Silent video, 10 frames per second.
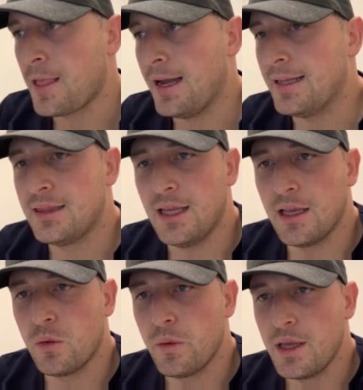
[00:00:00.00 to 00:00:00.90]
I
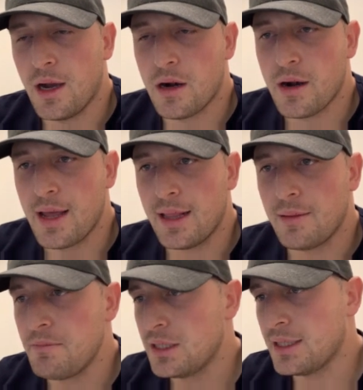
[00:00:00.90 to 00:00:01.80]
think we are
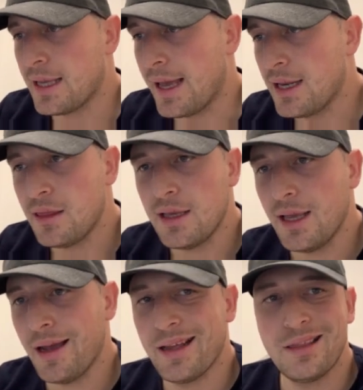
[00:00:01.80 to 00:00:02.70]
not missing
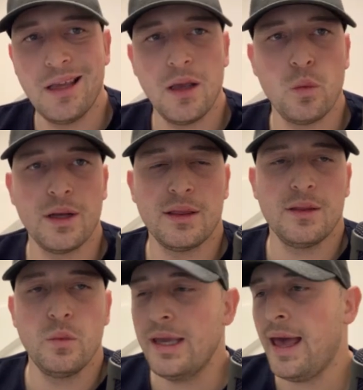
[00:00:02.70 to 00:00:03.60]
anything. I think what
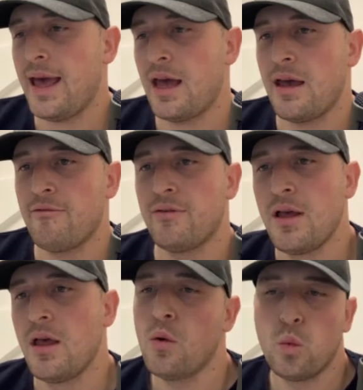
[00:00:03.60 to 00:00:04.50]
we have,
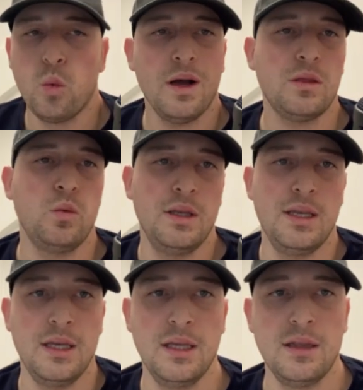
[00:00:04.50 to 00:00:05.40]
what we
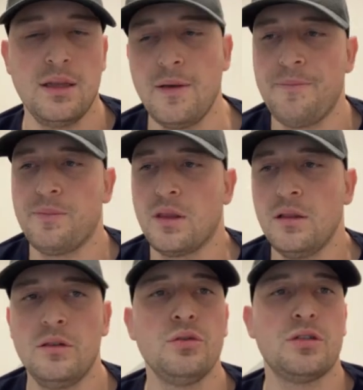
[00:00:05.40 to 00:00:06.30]
need
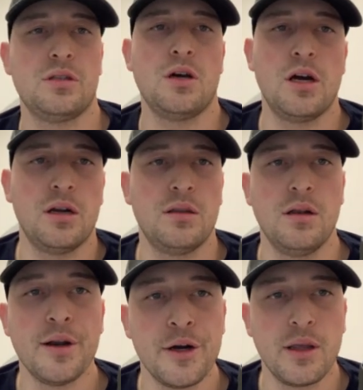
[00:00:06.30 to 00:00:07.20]
to start
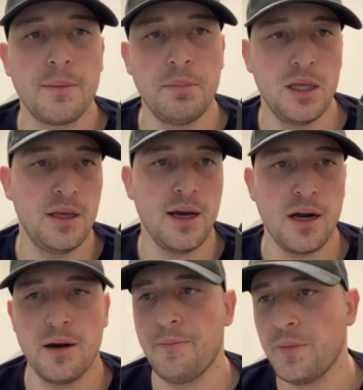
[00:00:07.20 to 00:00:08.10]
learning
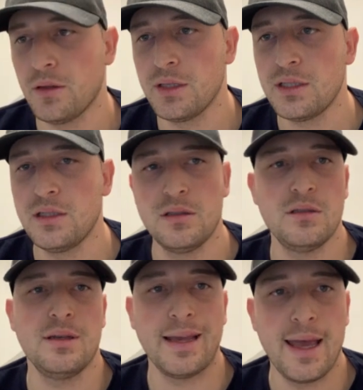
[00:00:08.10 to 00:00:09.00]
PDR. Now this
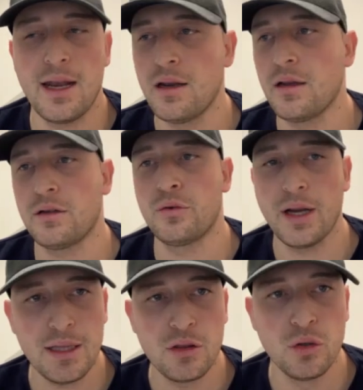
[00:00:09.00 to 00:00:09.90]
is again
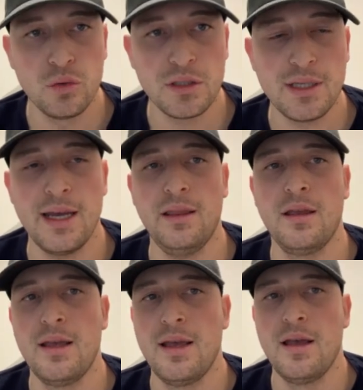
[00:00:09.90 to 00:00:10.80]
great tool set.
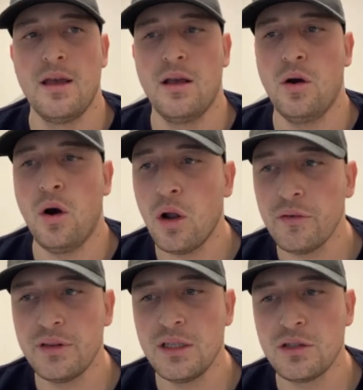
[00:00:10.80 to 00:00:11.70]
All
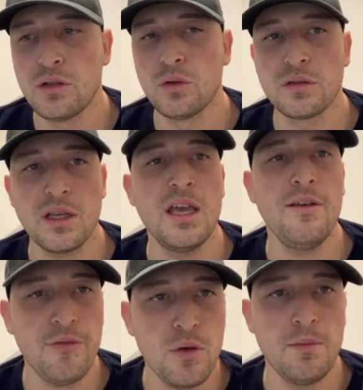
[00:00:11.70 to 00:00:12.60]
of these tools,
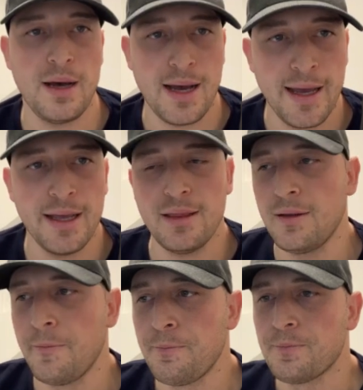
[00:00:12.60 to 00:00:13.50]
if you buy
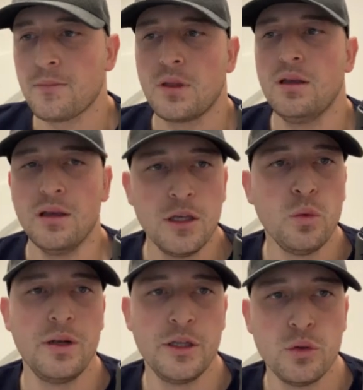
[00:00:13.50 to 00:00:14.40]
it, you
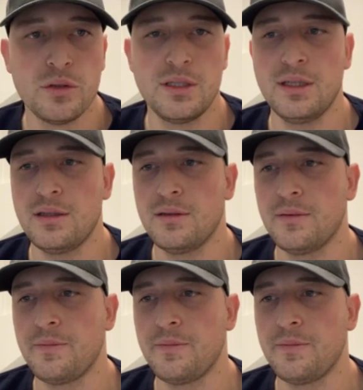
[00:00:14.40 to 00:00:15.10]
will use it,